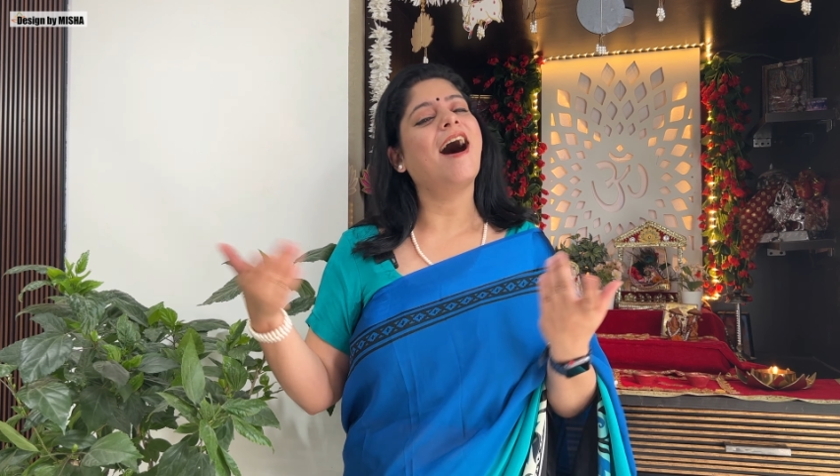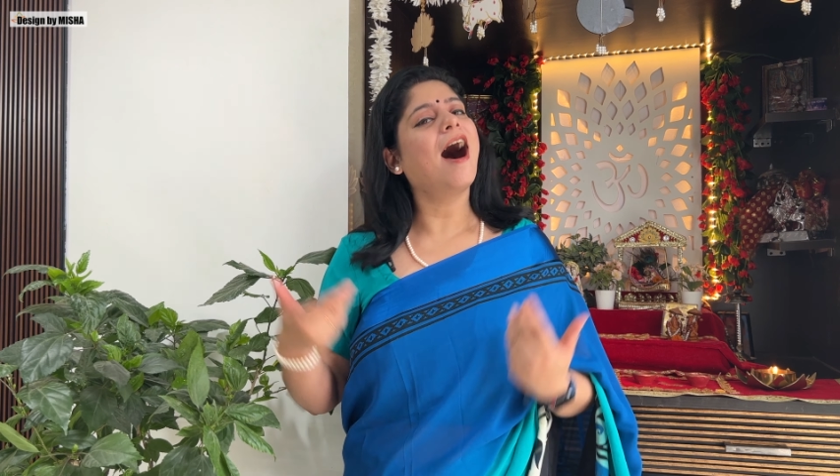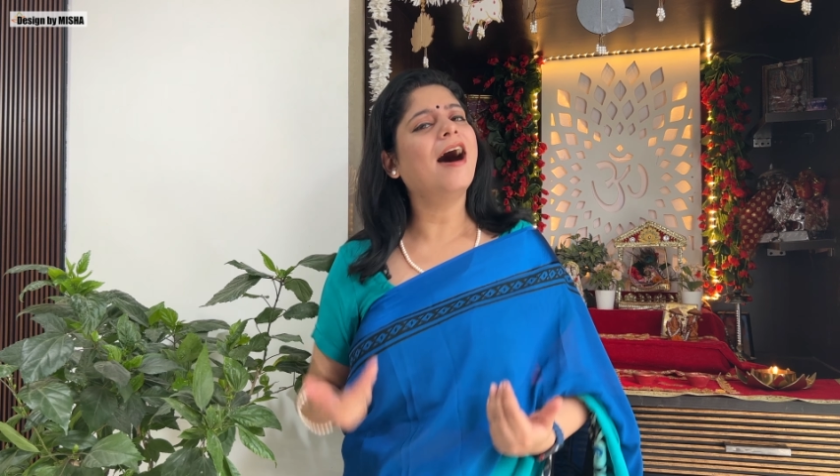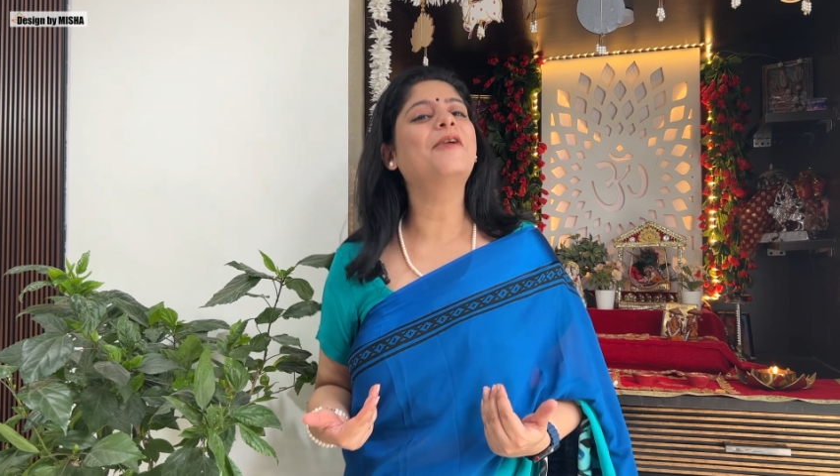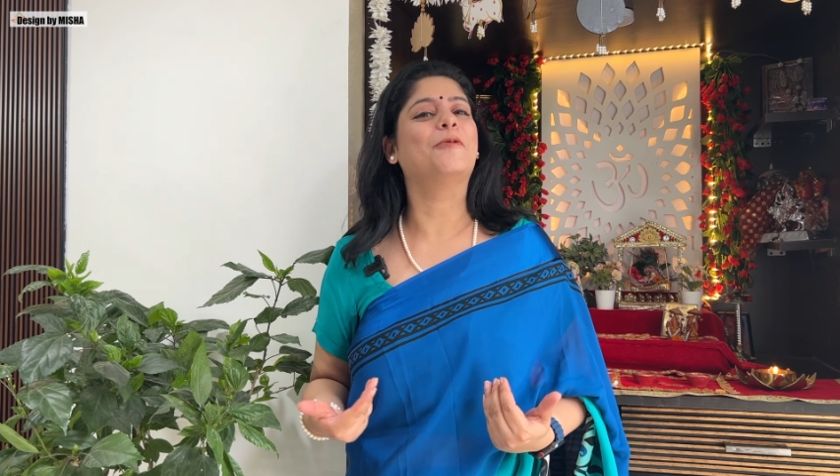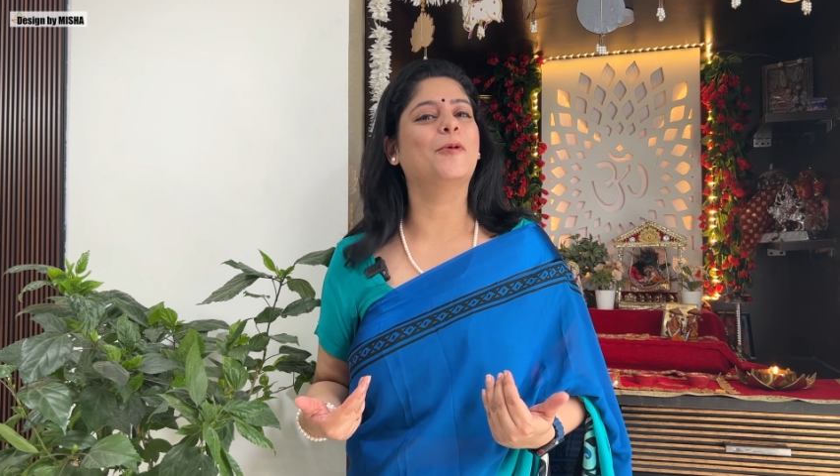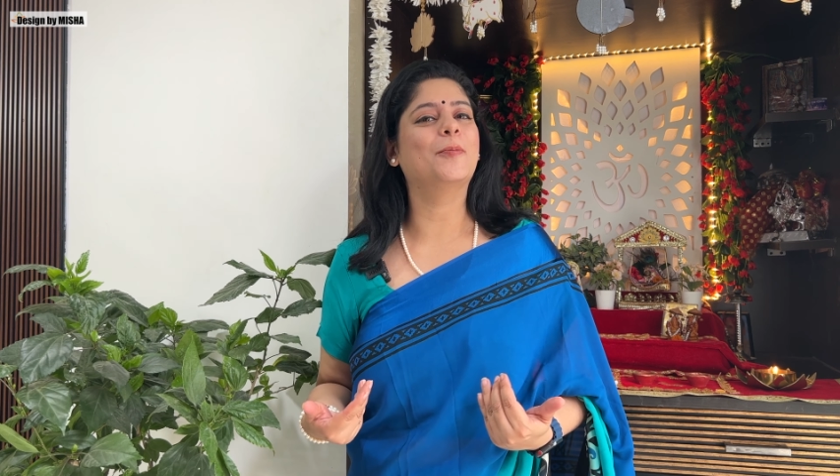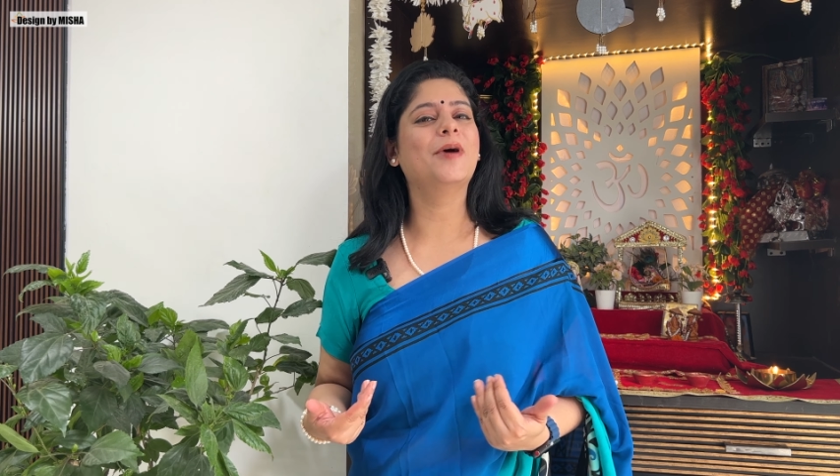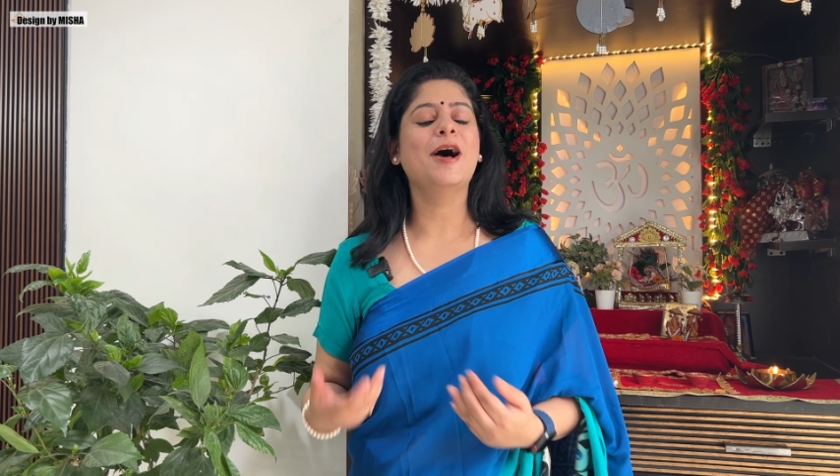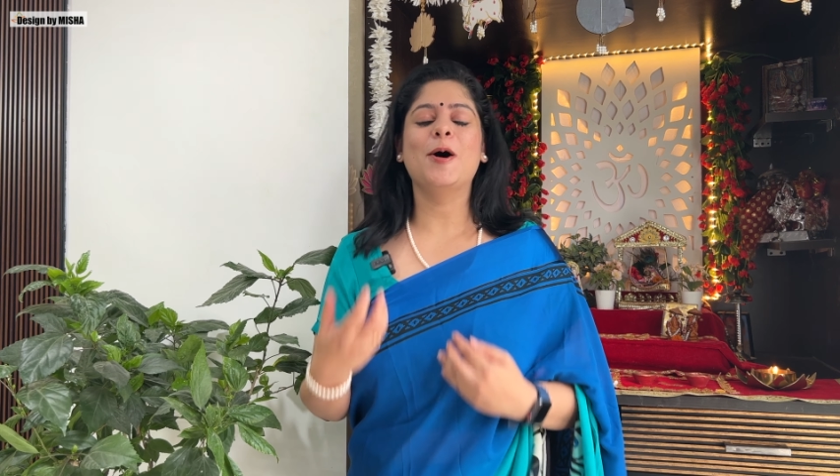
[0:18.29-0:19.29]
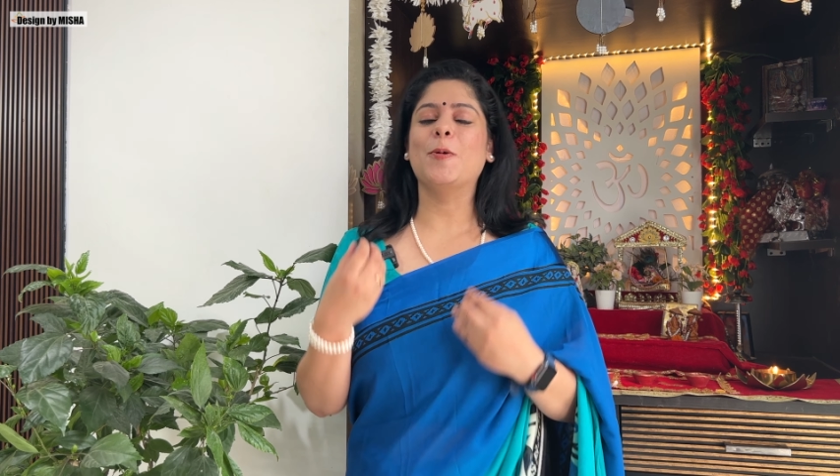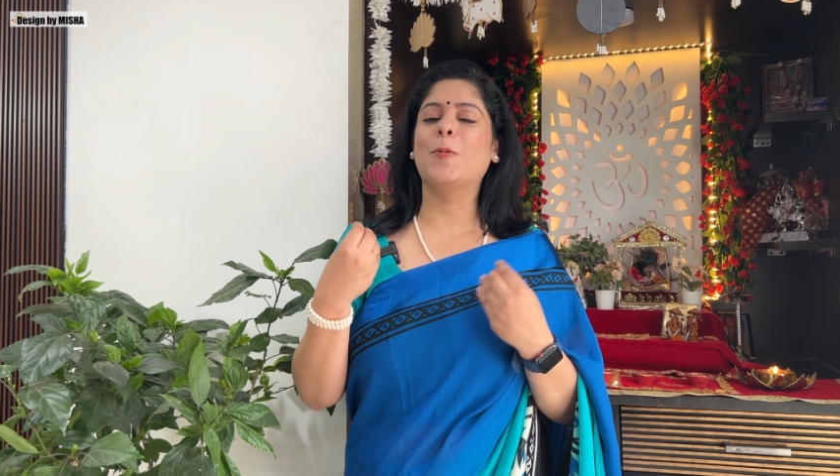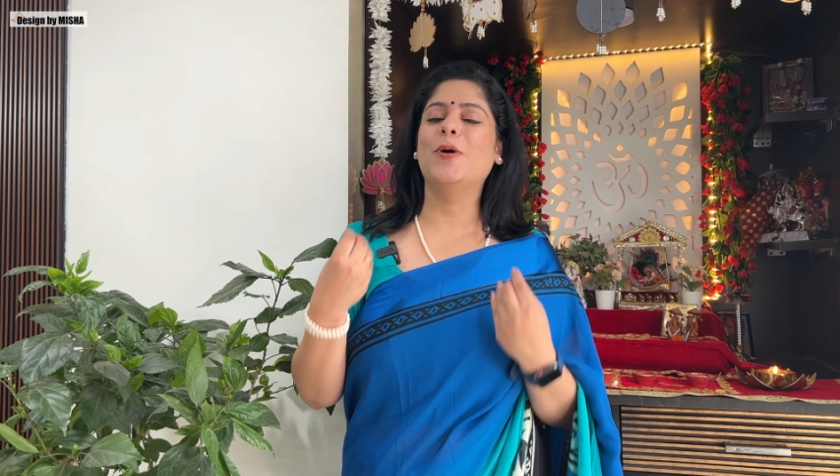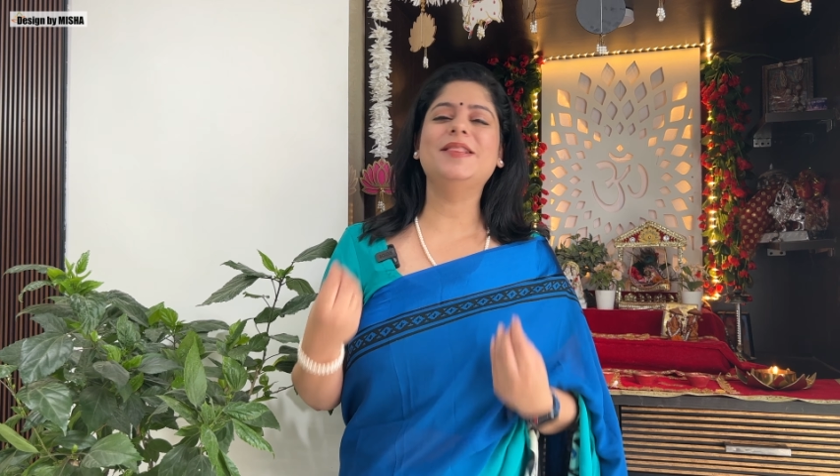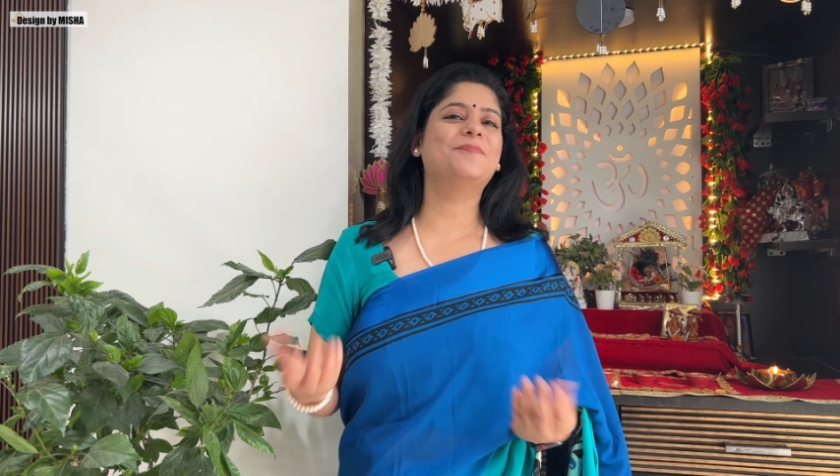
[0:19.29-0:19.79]
our
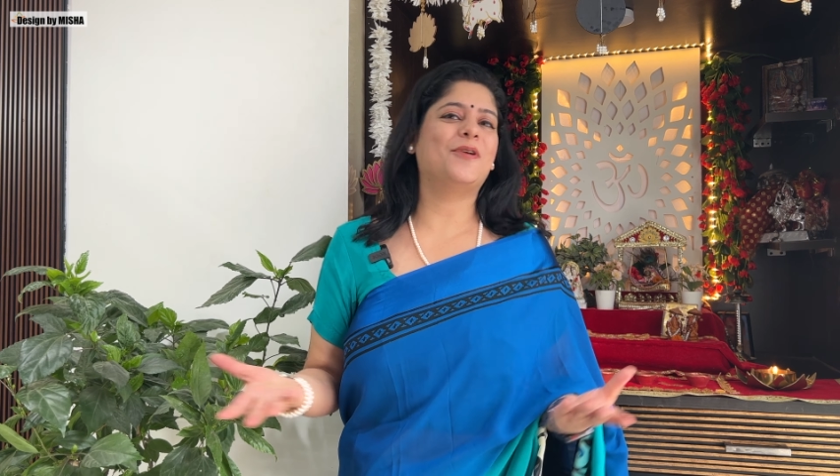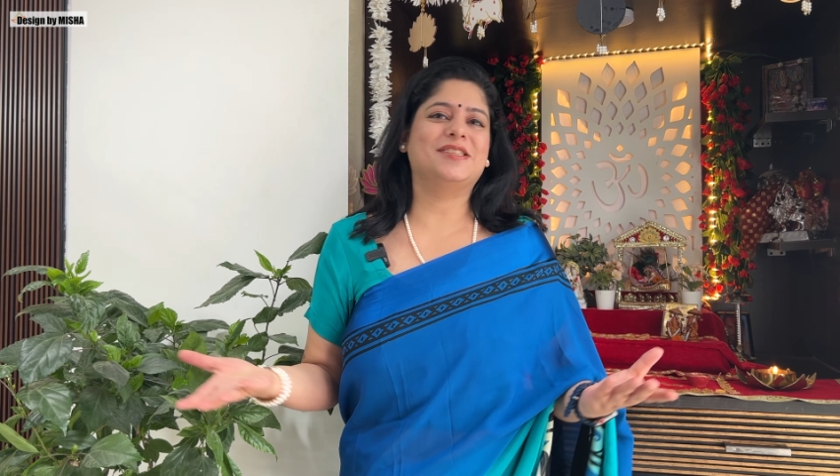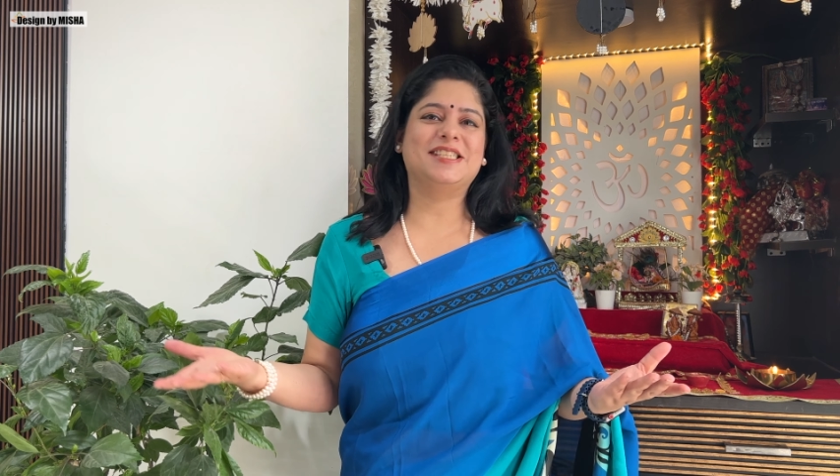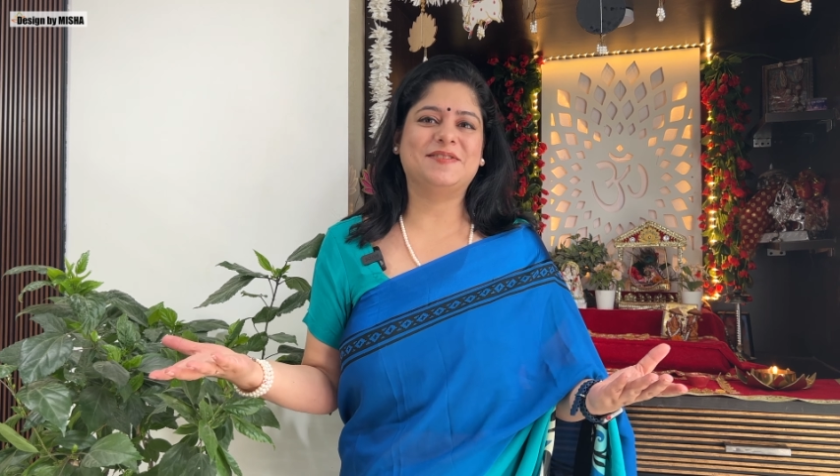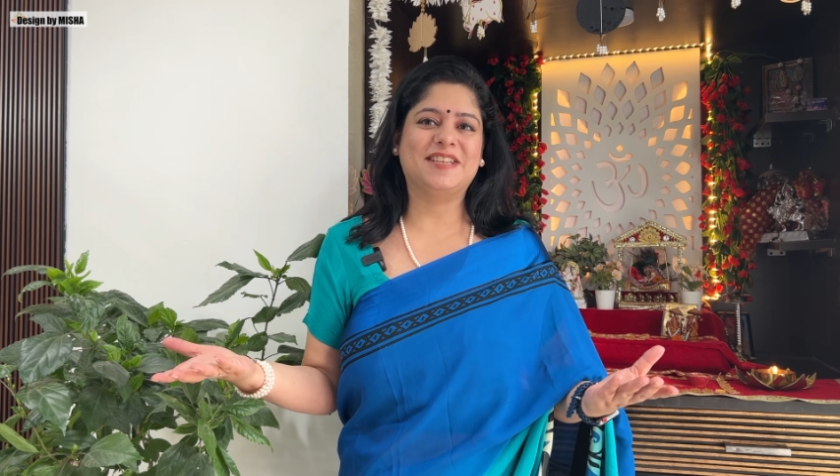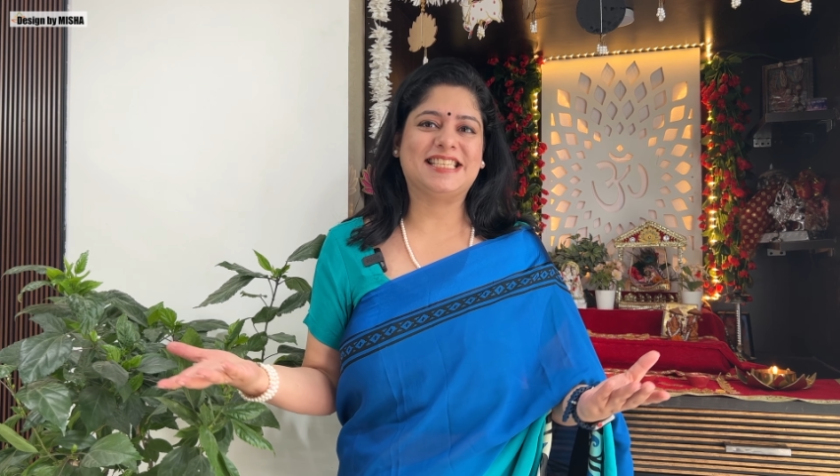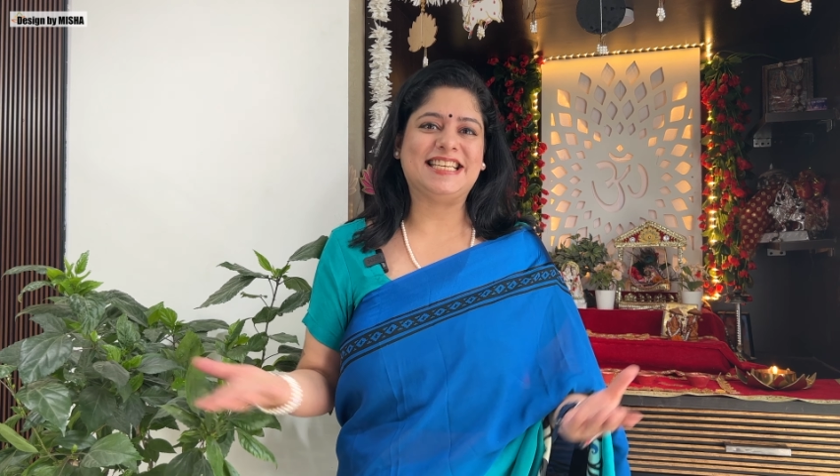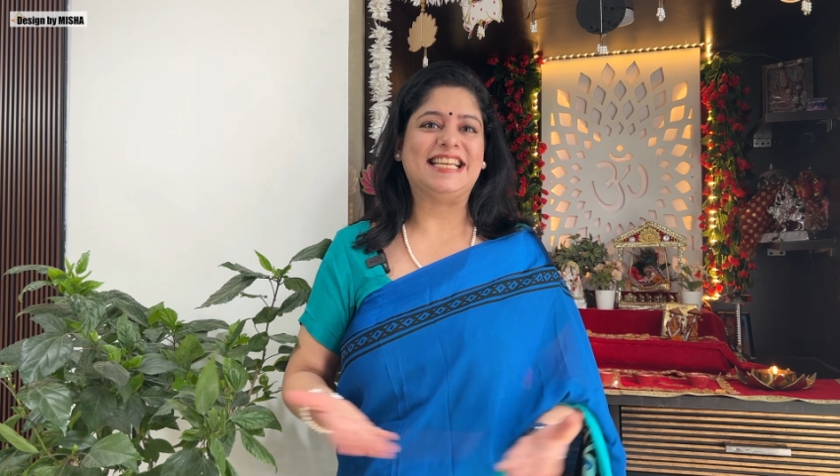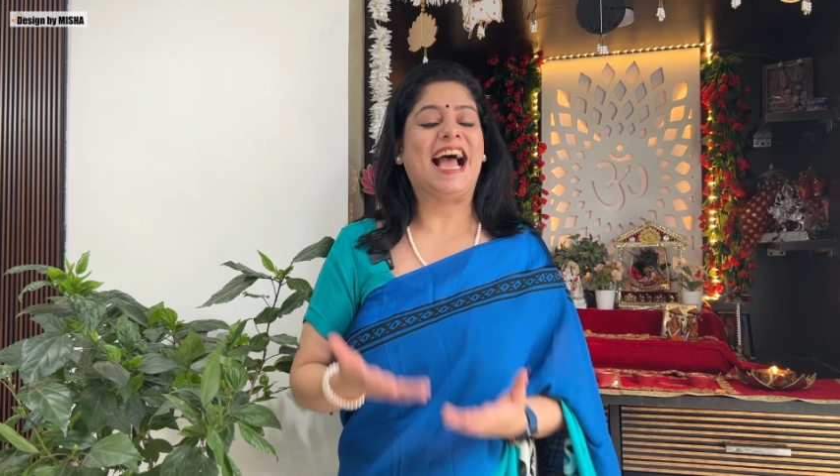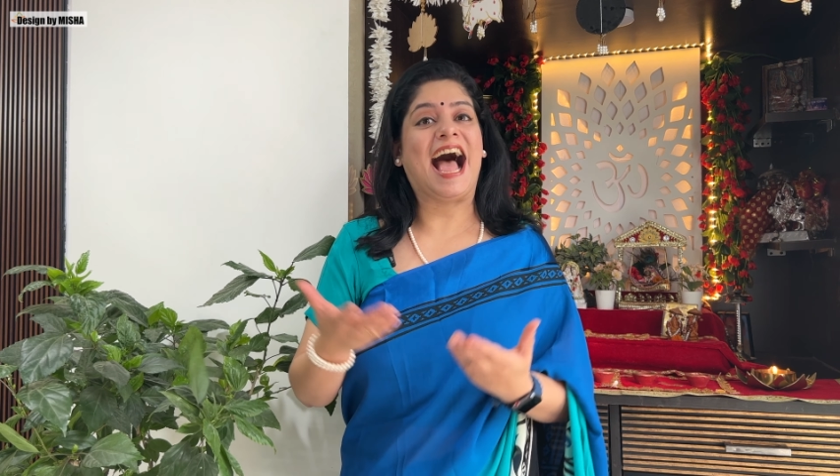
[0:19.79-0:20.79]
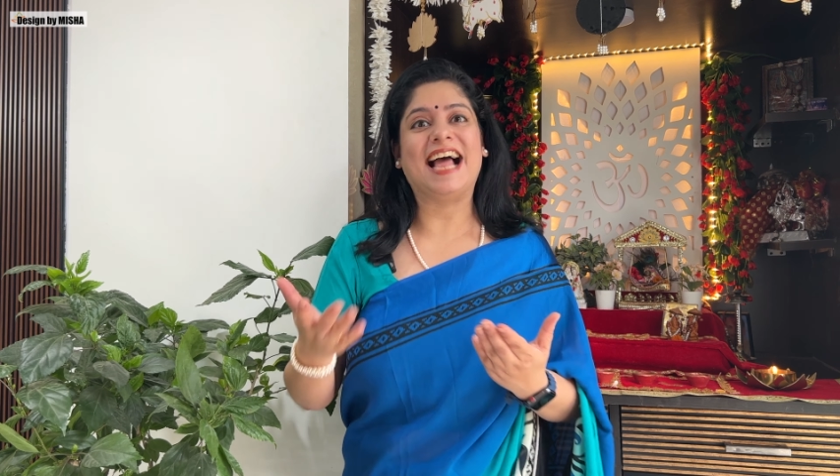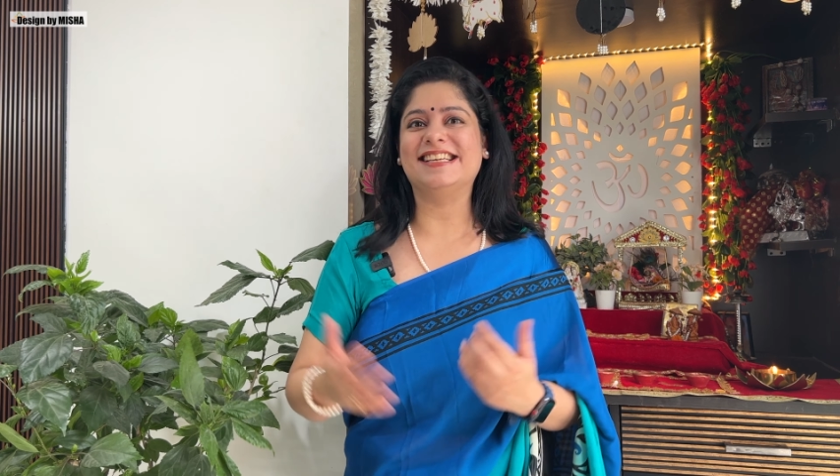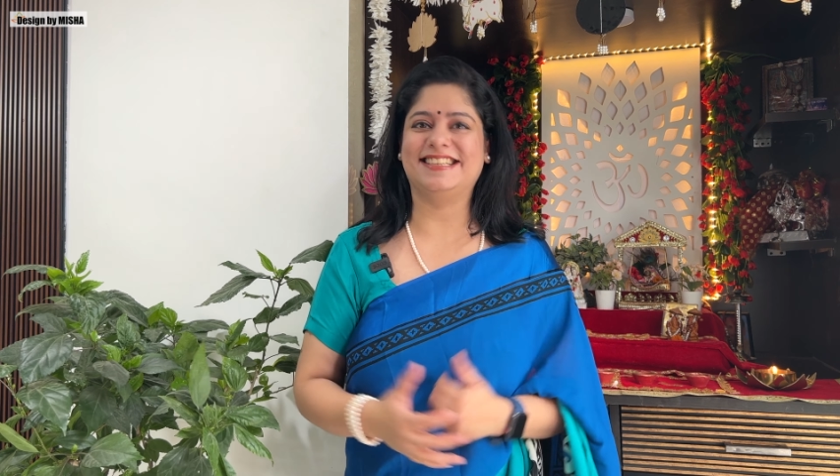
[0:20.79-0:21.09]
home with positivity and